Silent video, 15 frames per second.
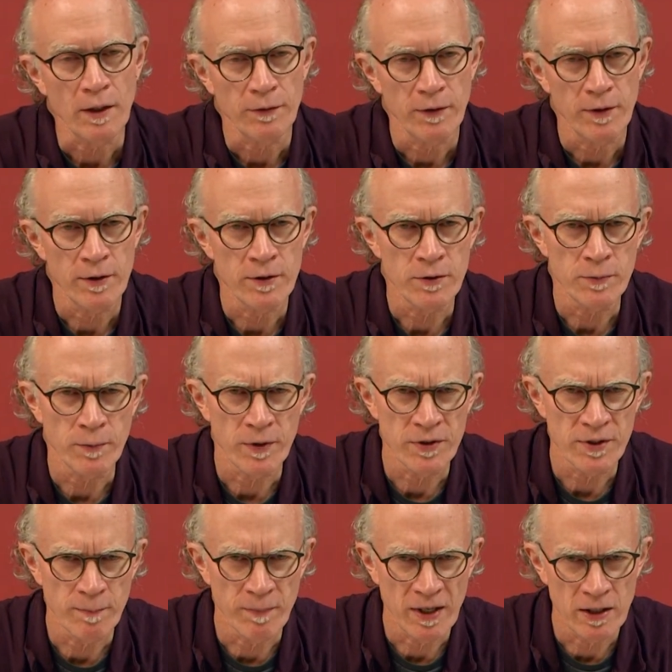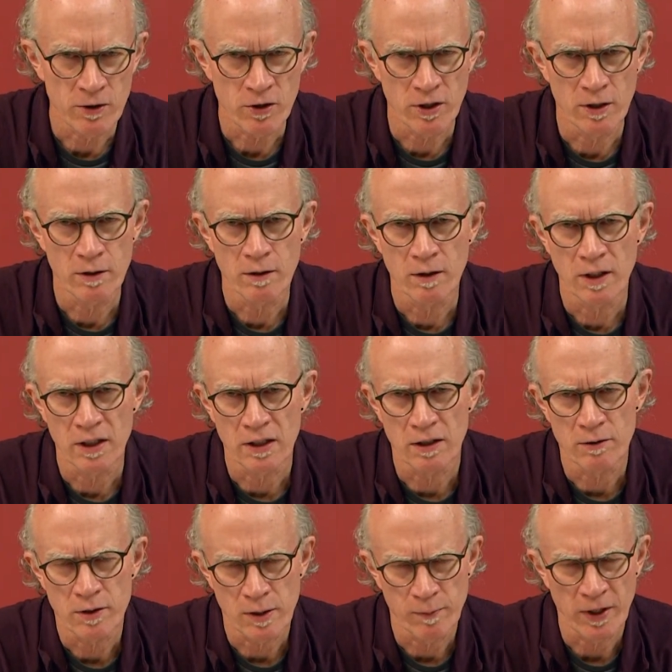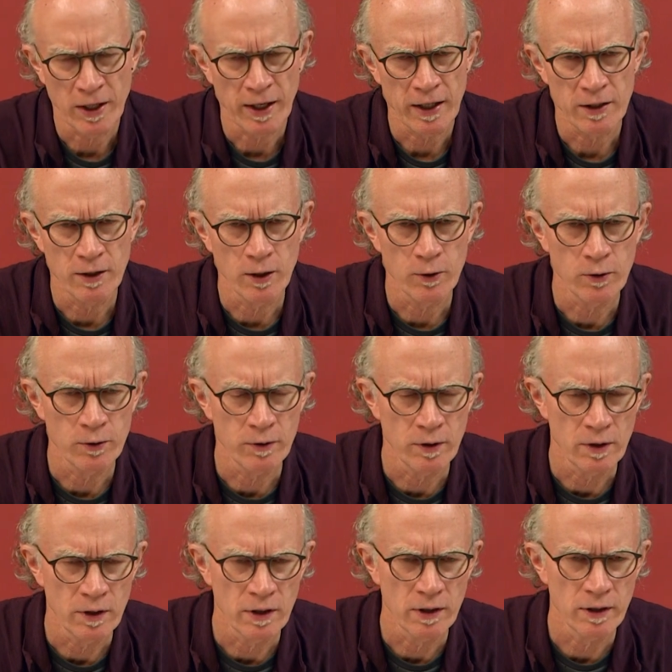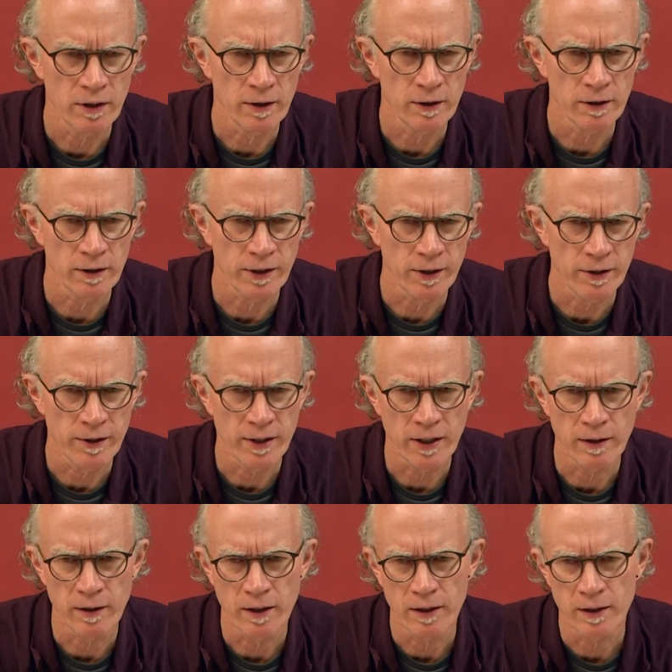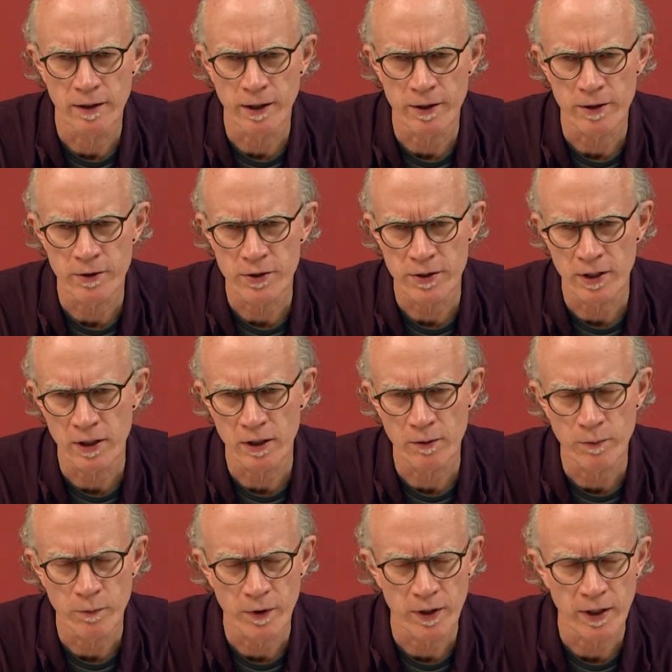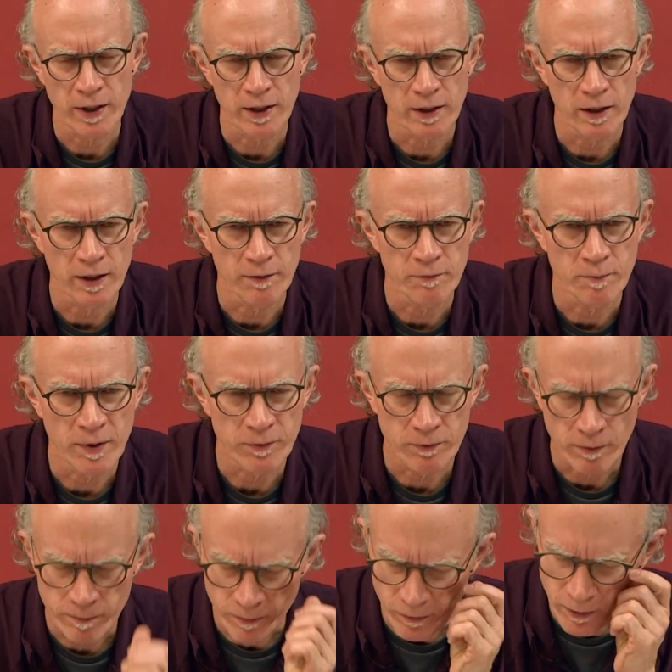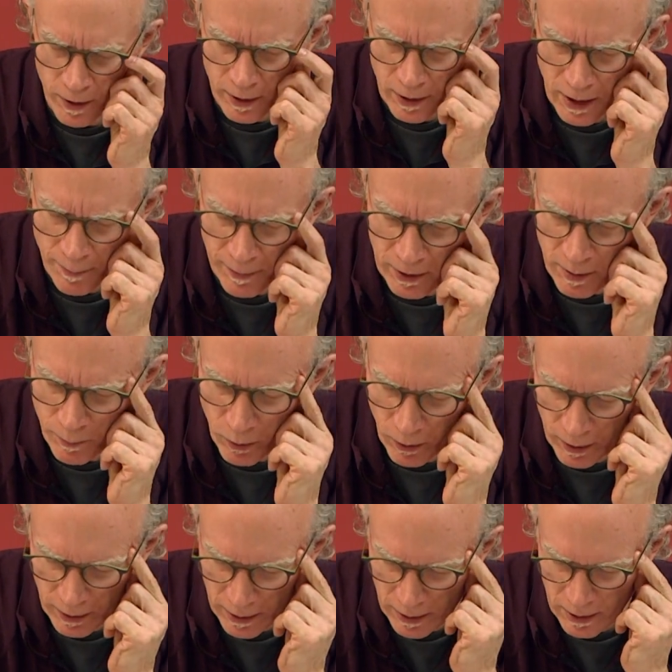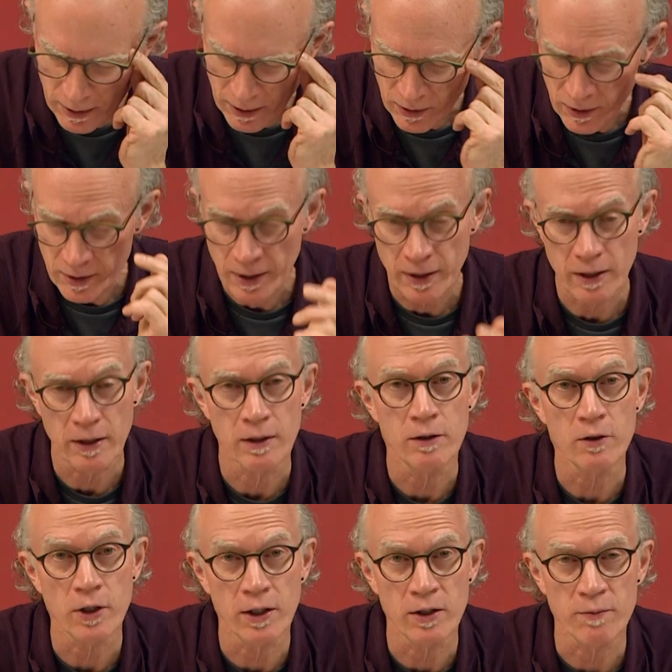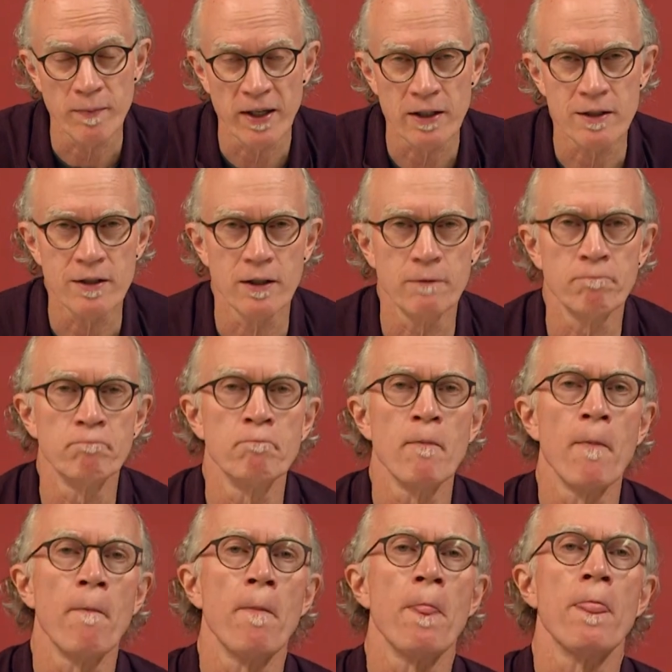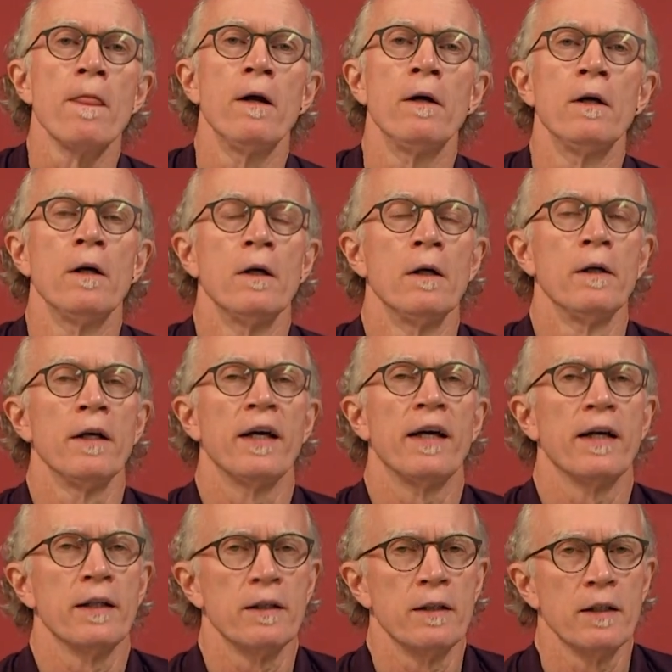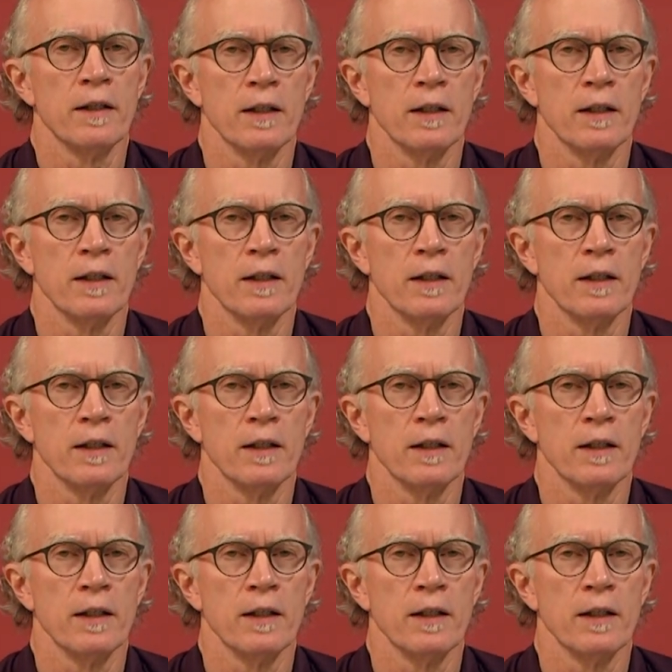This was a patient, someone I had known earlier in another city where I had lived before coming to Portland to study Chinese medicine. And